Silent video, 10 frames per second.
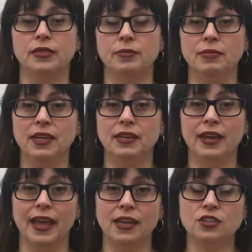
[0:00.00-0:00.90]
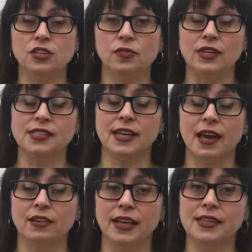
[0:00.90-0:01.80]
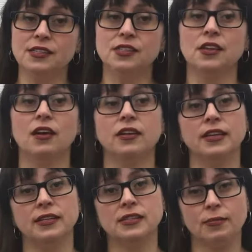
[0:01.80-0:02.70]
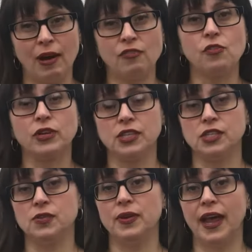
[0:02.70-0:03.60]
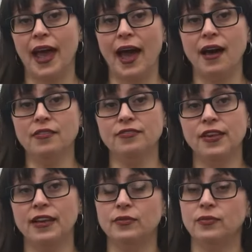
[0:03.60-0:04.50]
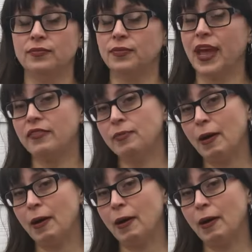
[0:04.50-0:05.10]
The median age of West Seattleites is about 42 and a half, and we have a